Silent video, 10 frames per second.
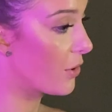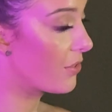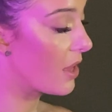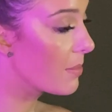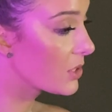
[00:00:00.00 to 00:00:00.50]

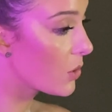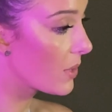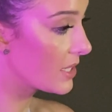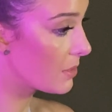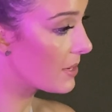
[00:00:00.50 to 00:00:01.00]
thumb is
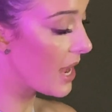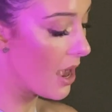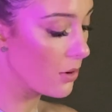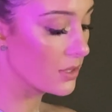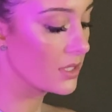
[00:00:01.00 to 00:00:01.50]
going to be
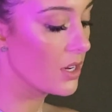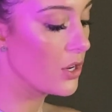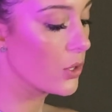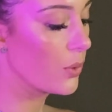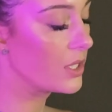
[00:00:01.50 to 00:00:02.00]
out,
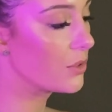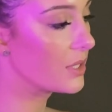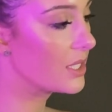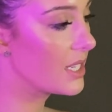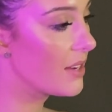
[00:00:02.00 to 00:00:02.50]
you're going to
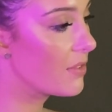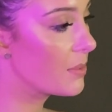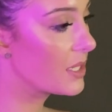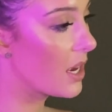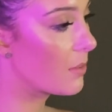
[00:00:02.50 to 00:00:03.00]
receive the
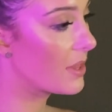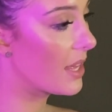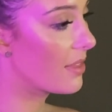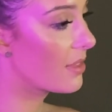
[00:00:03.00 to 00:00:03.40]
baton with that